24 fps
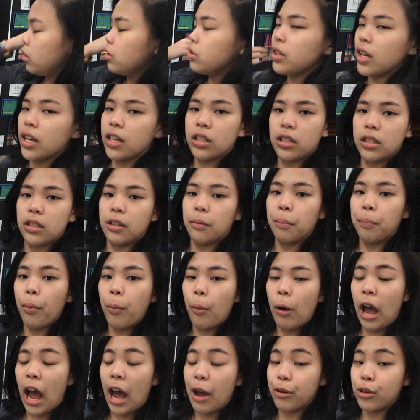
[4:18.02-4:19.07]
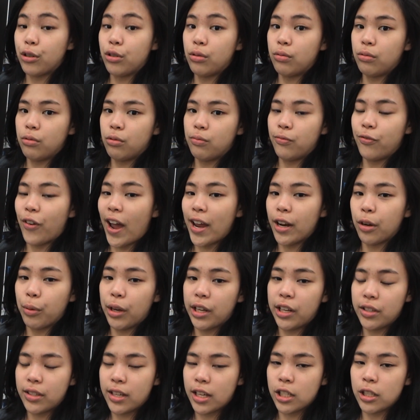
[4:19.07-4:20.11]
I would find a
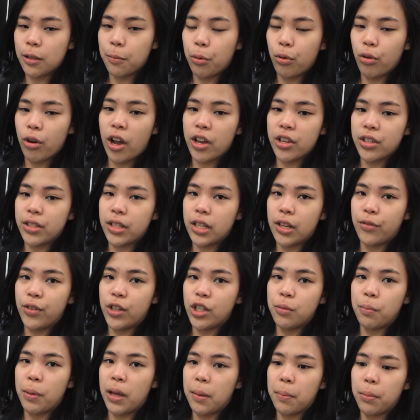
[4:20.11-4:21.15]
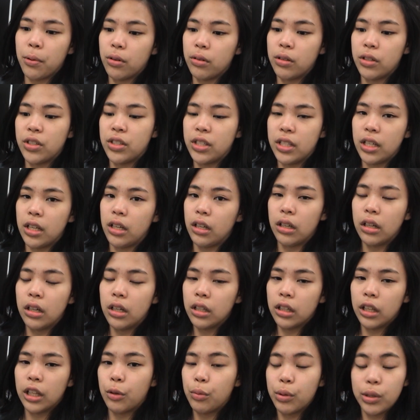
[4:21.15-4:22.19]
way to test the porosity of each paper to see
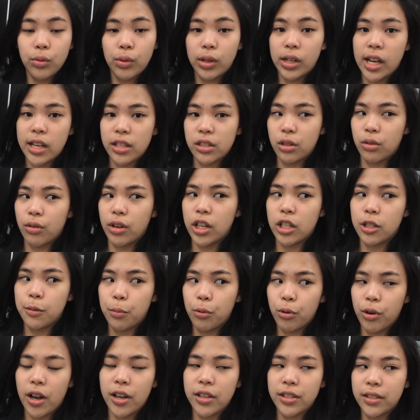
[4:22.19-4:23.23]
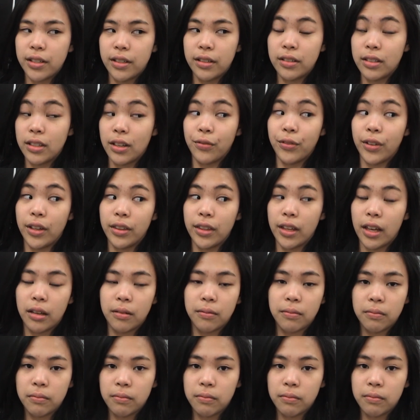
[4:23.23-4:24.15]
like which one has the greatest porosity, stuff like that.